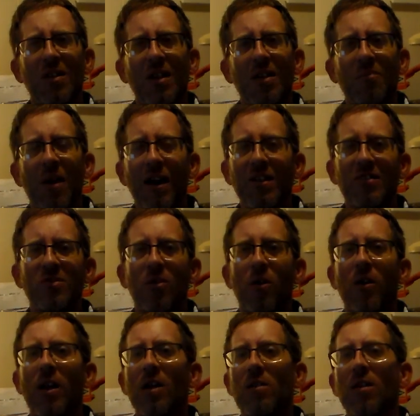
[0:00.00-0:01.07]
it may have
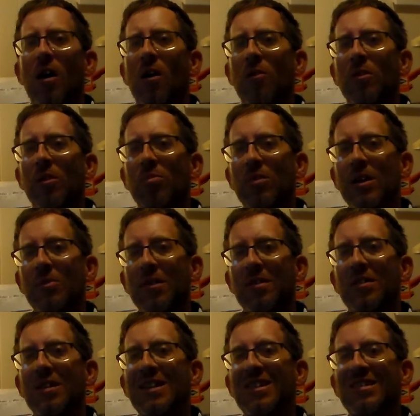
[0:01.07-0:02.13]
started out called the
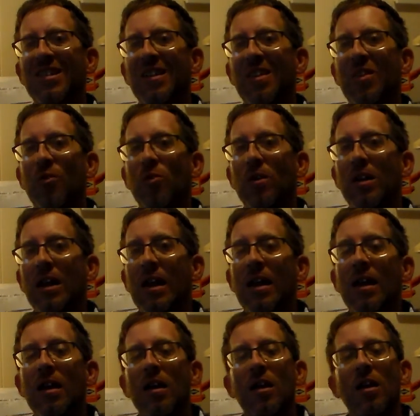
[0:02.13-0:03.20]
Plymouth TC3,
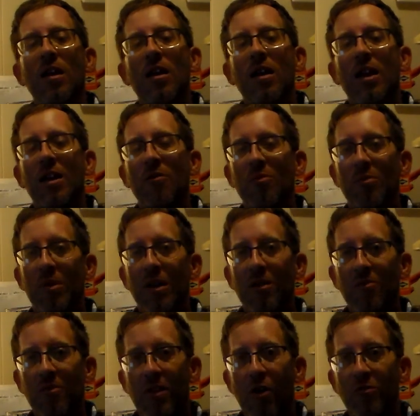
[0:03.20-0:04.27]

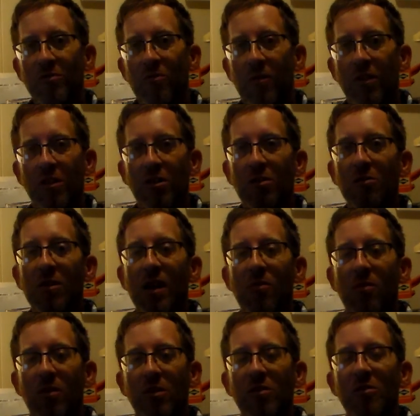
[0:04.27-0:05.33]
those were the two
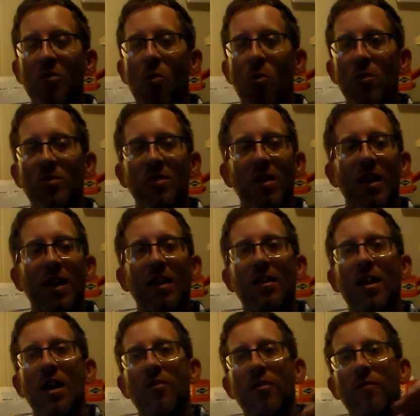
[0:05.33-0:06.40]
that were two doors, and they
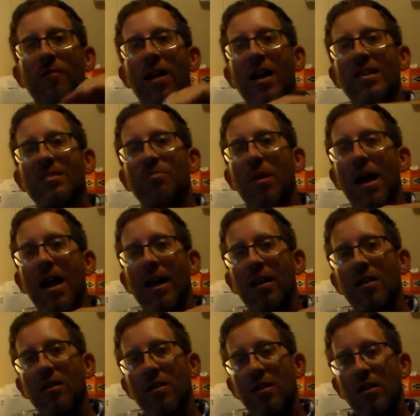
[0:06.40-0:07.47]
had kind of a
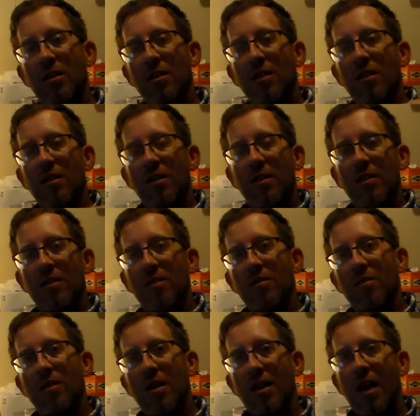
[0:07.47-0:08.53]
fastback,
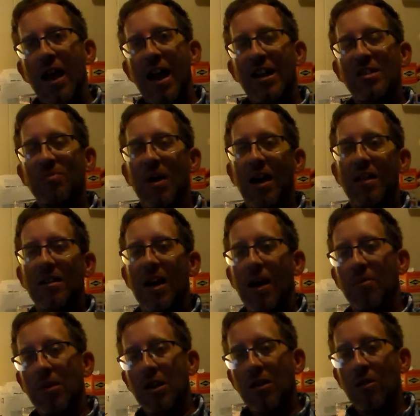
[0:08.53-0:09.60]
like a hatchback
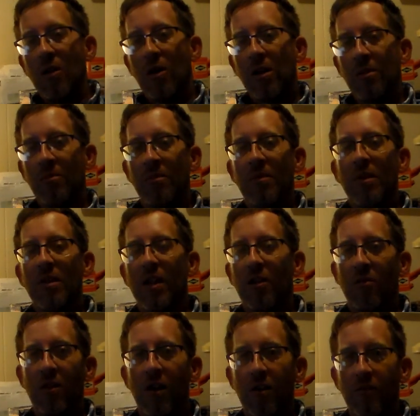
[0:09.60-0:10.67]
type deal on them. They
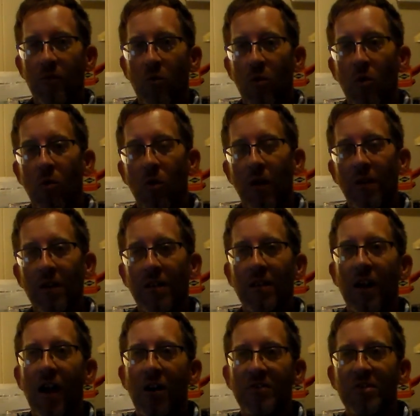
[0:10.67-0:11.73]
were not a four-door. And then
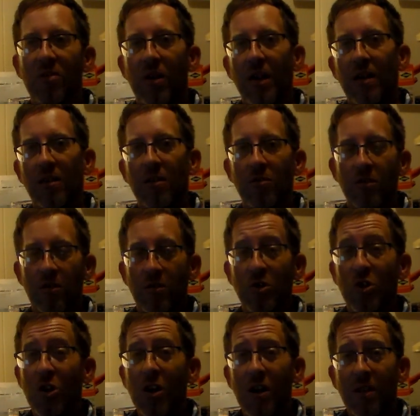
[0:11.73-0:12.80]
they also had the little
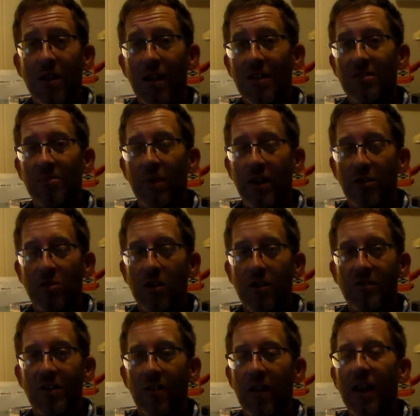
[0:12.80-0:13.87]
truck. They actually made
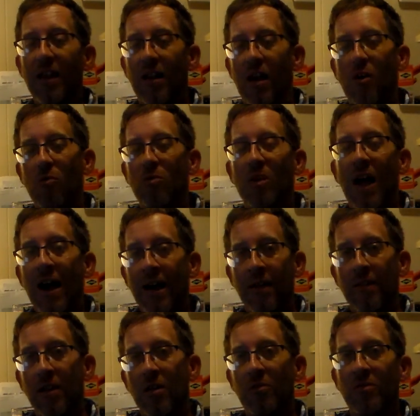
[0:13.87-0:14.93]
trucks out. They had a whole line
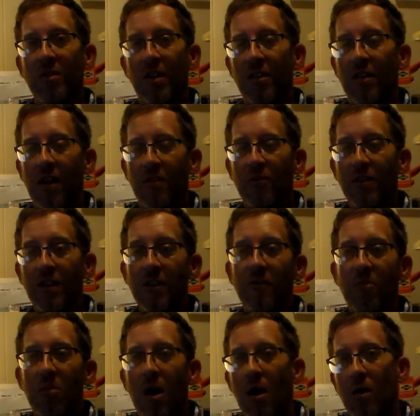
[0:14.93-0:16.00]
of those. They had like 3
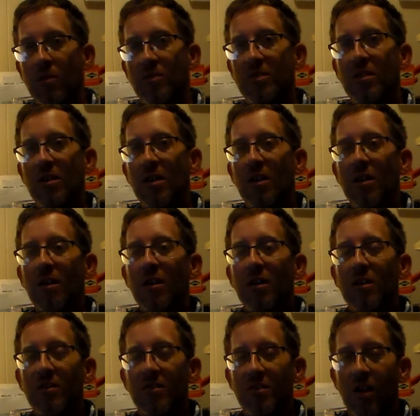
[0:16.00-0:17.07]
different models.
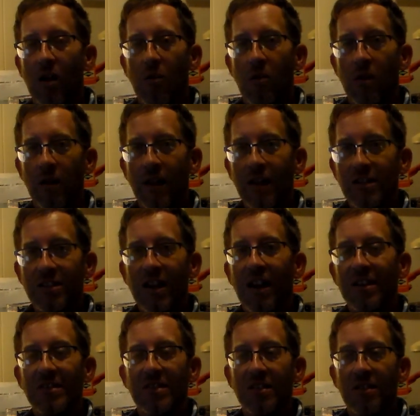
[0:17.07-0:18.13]
So on that
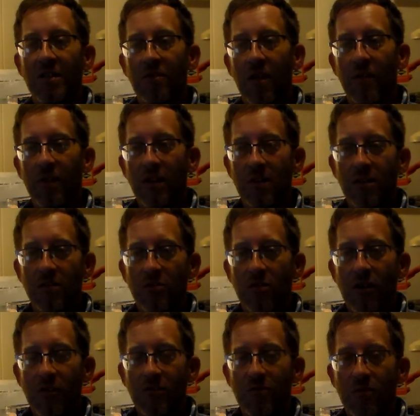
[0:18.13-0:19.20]
chassis, and I think the
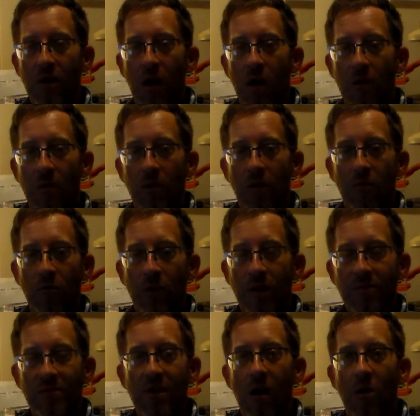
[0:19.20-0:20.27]
trucks were called, one of
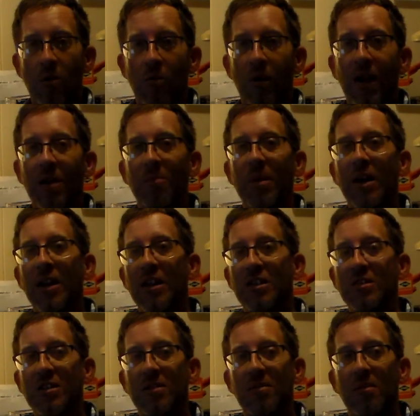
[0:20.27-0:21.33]
them was called a
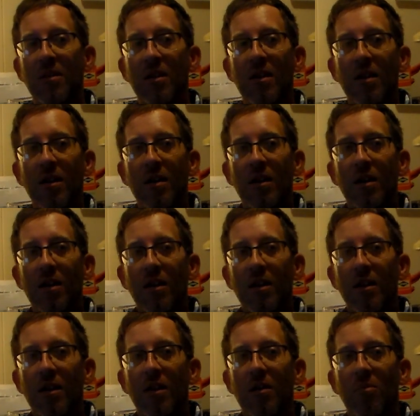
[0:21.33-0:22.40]
Rampage, and
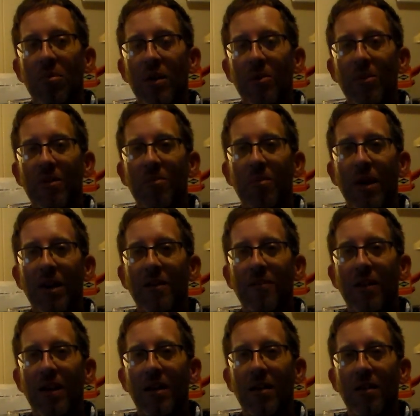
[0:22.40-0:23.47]
Plymouth may
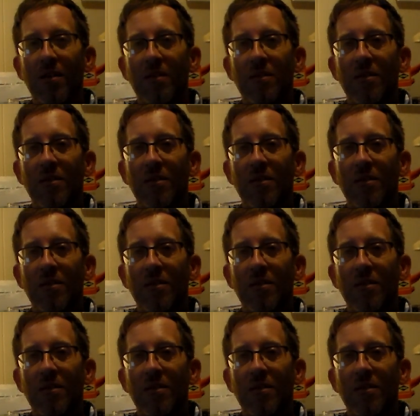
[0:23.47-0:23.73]
have had